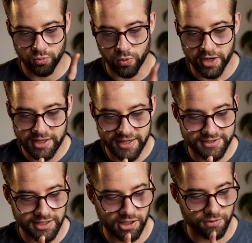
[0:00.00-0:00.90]
one
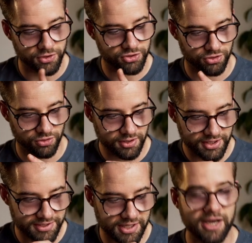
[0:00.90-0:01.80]
last thing I want to do
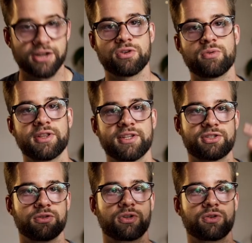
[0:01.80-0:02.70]
is that I don't want this
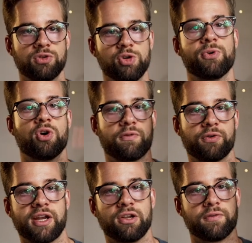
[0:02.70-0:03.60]
to loop
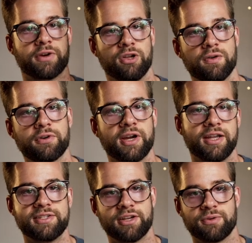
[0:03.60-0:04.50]
over and over and over
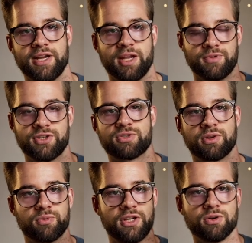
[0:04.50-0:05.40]
and generate images
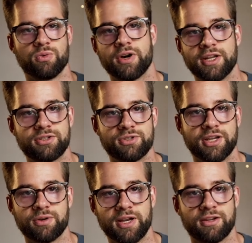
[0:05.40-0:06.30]
when we don't want it to
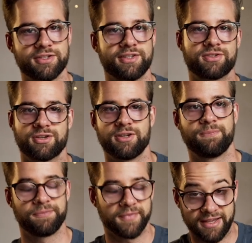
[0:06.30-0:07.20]
generate because that's gonna
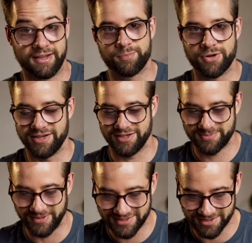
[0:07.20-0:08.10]
get pretty
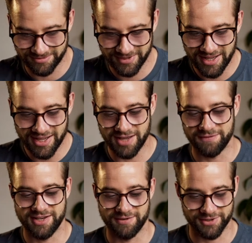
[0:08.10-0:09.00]
expensive if
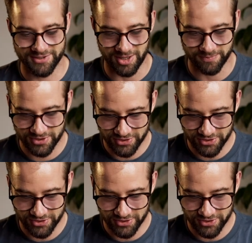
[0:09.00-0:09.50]
it never stops.